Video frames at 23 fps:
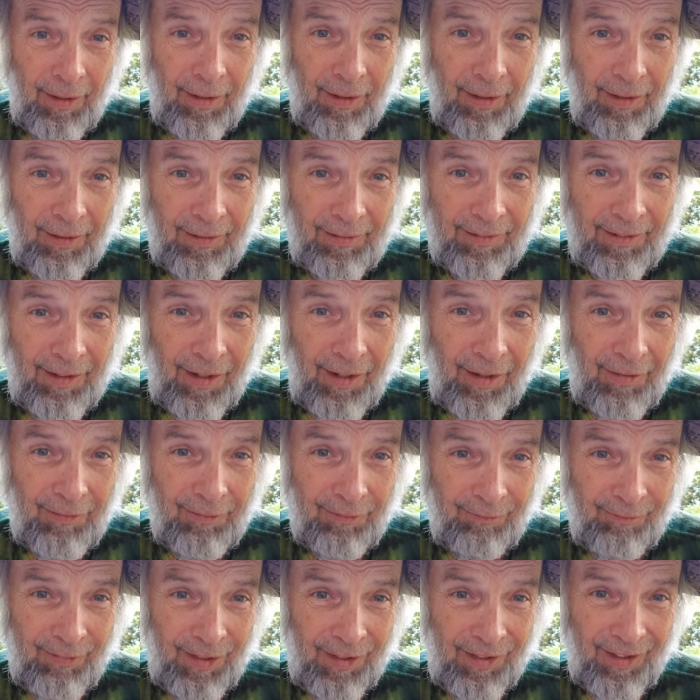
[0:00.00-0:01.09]
uh,
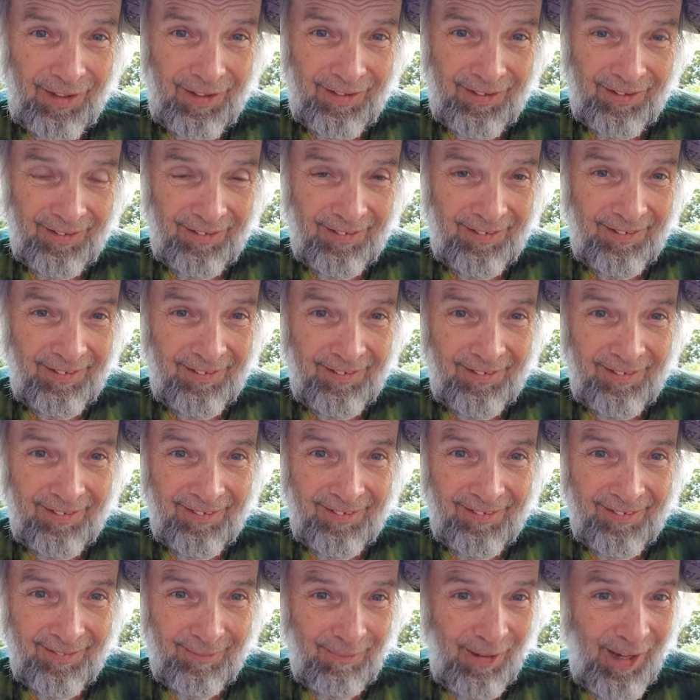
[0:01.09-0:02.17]
God's Vin,
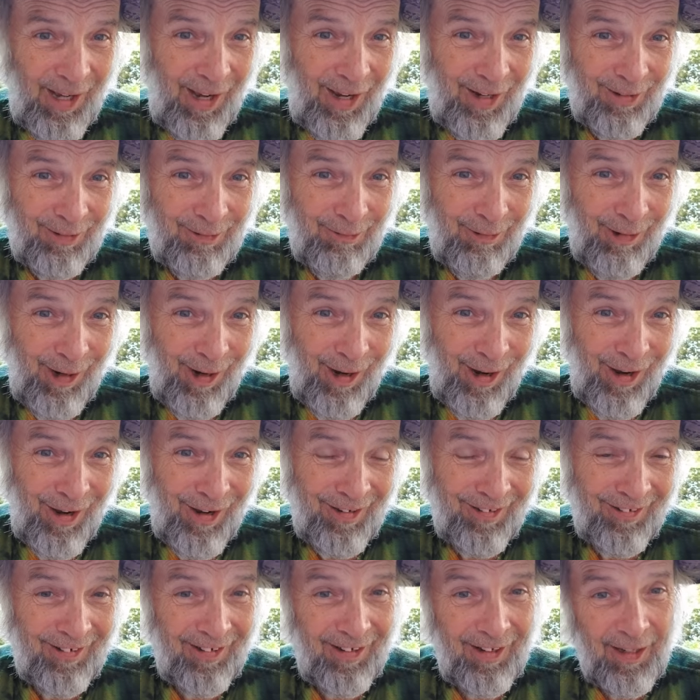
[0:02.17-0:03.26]
the back way,
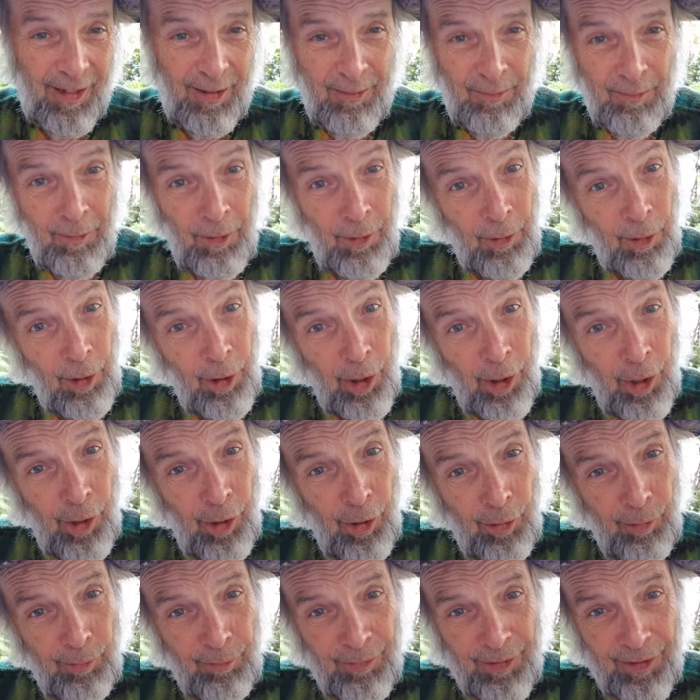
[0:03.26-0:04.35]
and
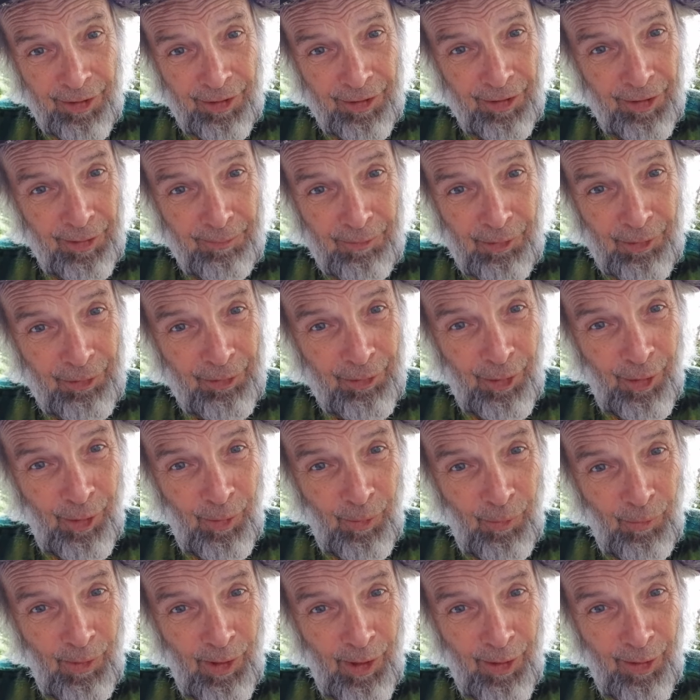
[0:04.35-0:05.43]
all become
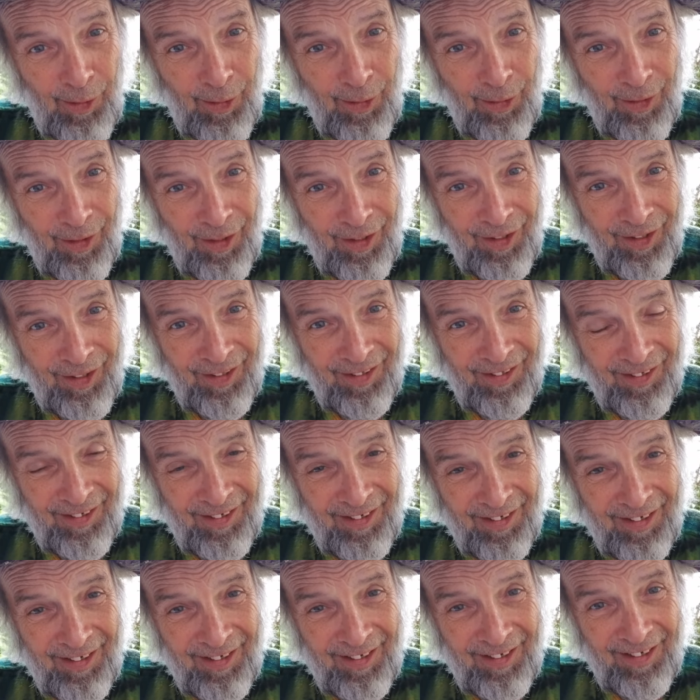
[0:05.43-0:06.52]
so wealthy
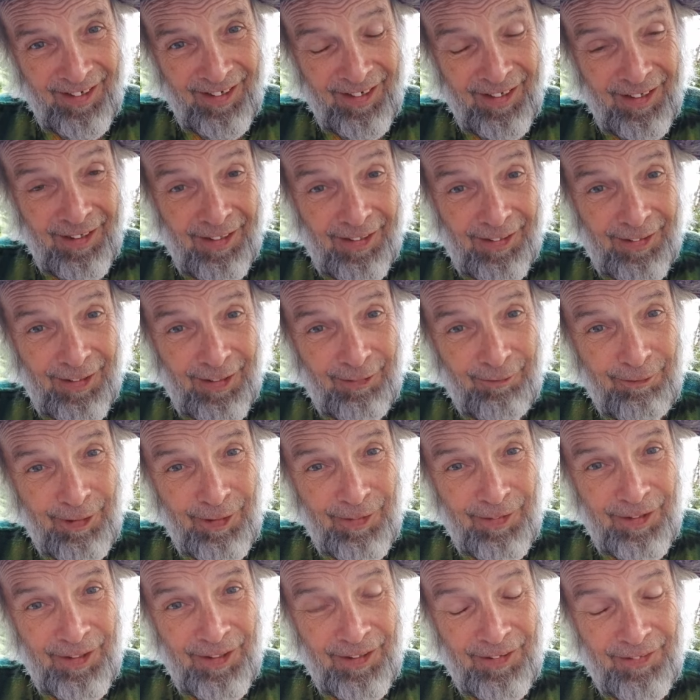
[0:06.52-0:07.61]
like
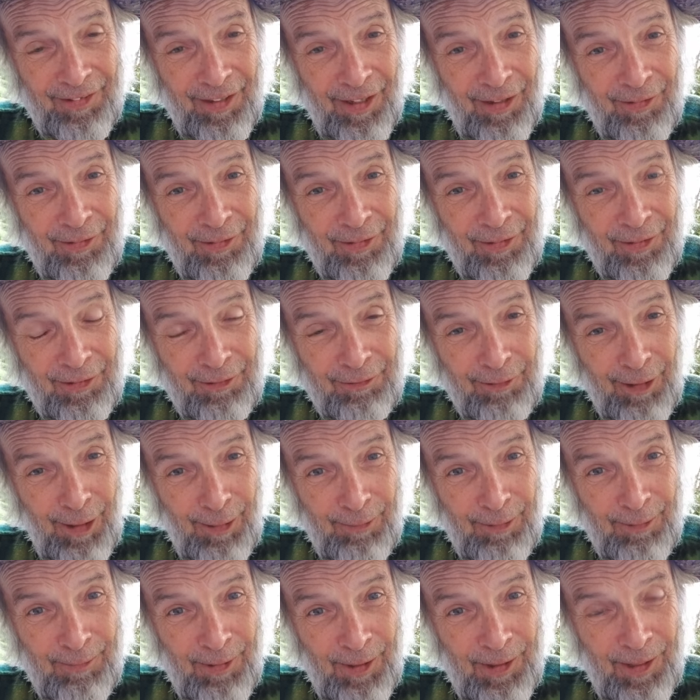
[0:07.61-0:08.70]
where they are now, they're in
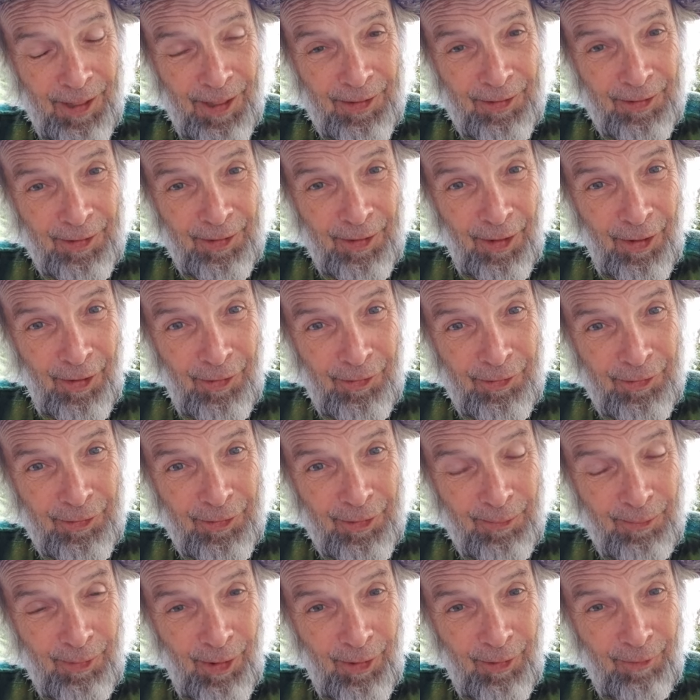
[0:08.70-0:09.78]
Karamabad on the coast.
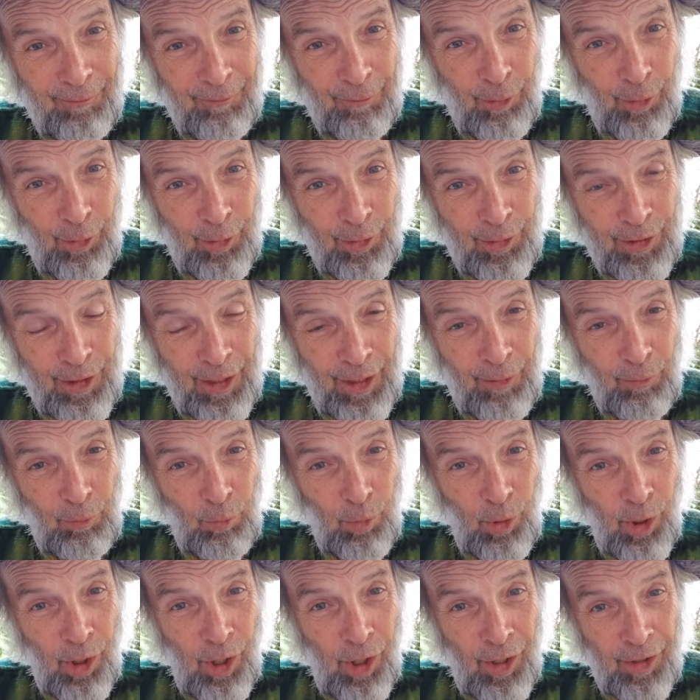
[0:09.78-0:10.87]
It's about a four day
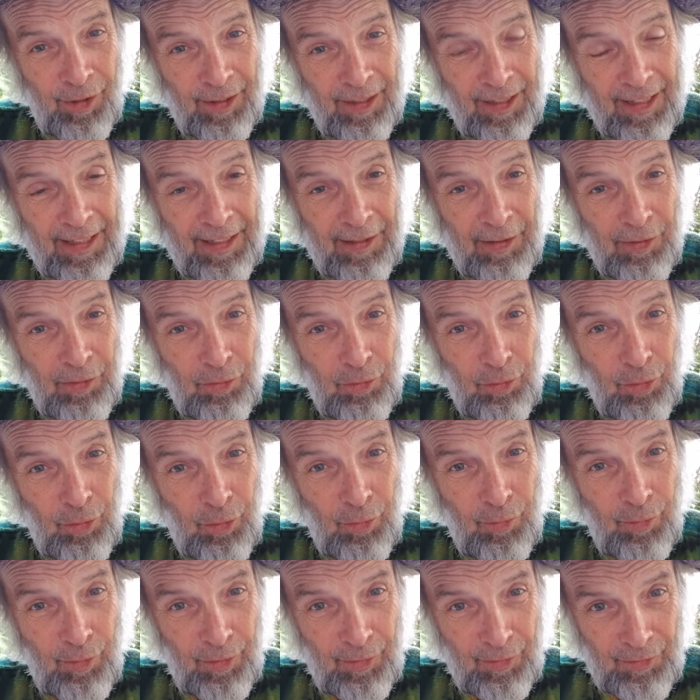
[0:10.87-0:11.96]
walk
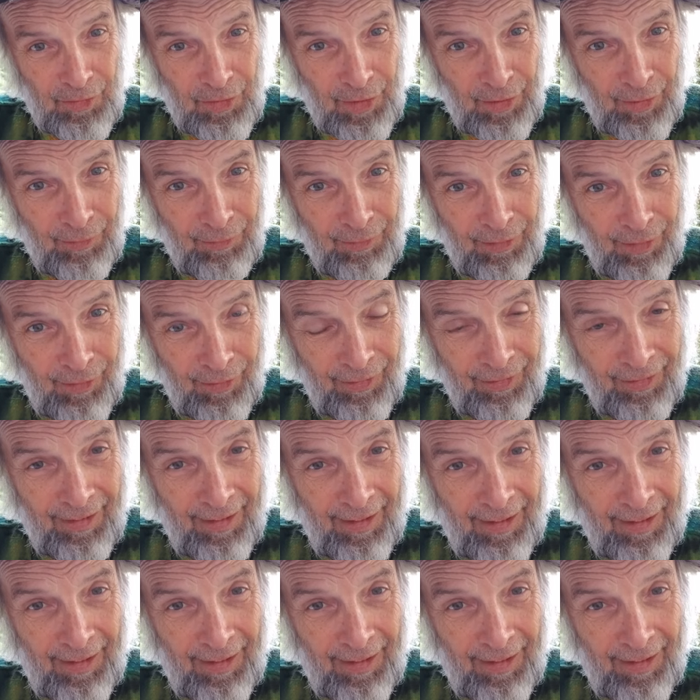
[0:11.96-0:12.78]
into the interior